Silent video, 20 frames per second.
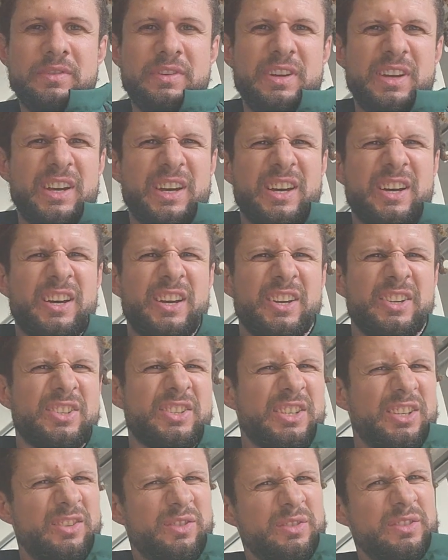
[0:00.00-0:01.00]
a
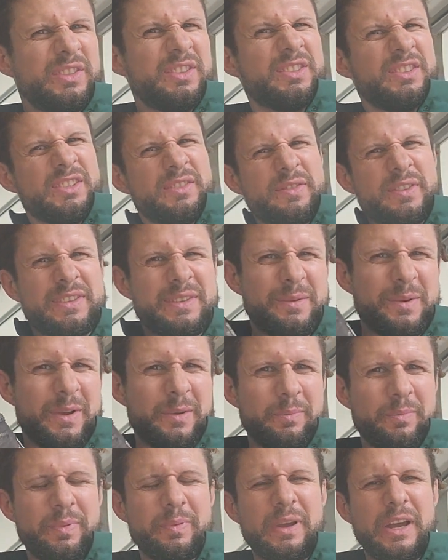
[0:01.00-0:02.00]
shield just for some
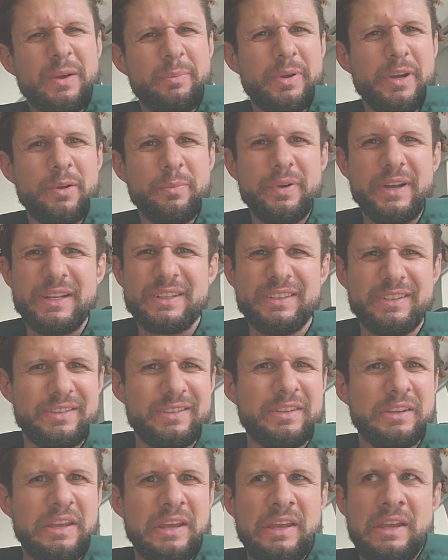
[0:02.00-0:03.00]
of my pedal
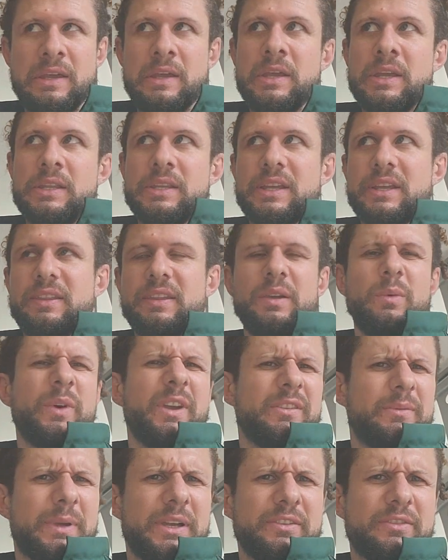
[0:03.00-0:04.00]
practice. Nothing
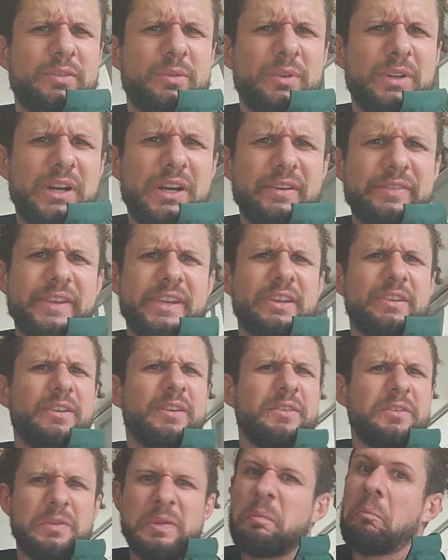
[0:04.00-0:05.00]
weighs about 2.5
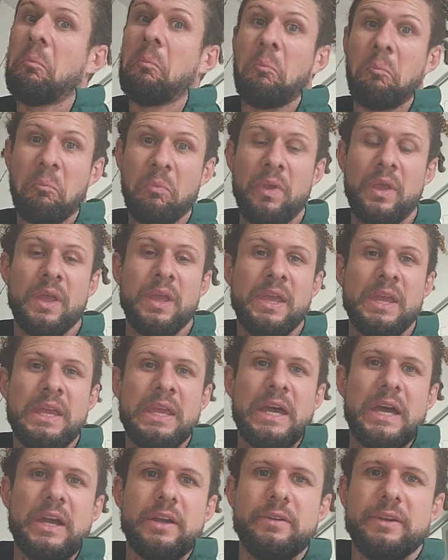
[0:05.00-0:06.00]
kilos.
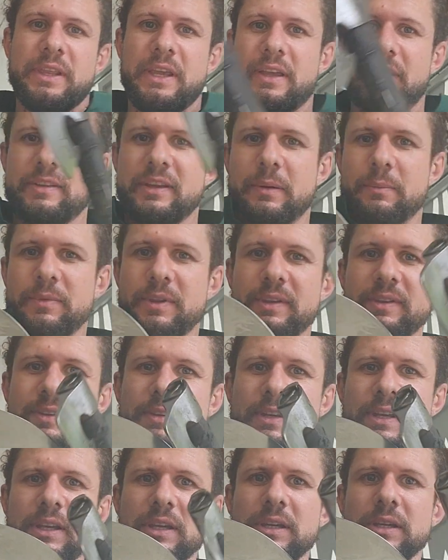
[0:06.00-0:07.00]
Really adds up. This
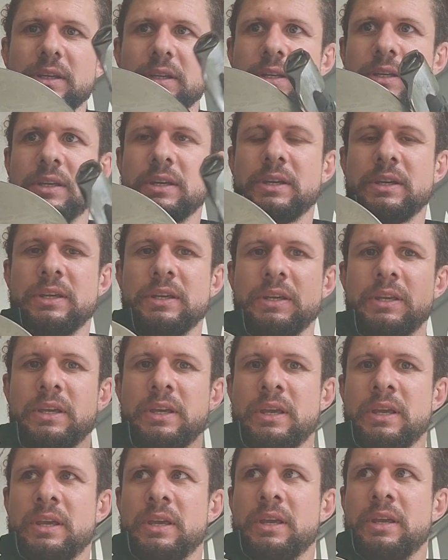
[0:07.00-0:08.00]
thing
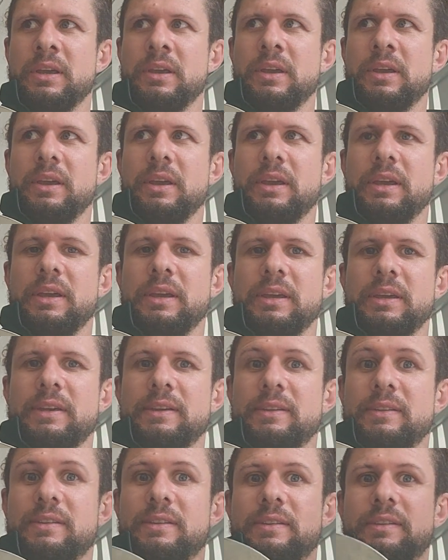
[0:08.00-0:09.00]

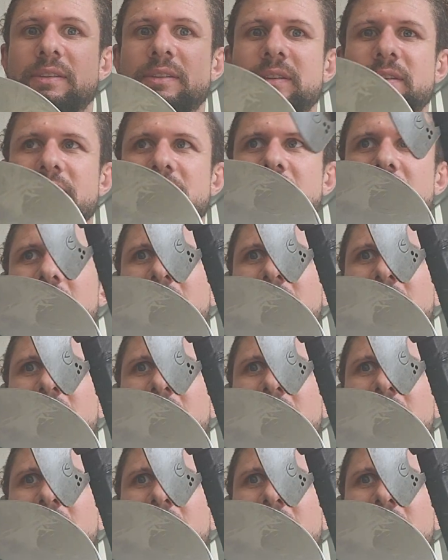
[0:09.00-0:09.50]
is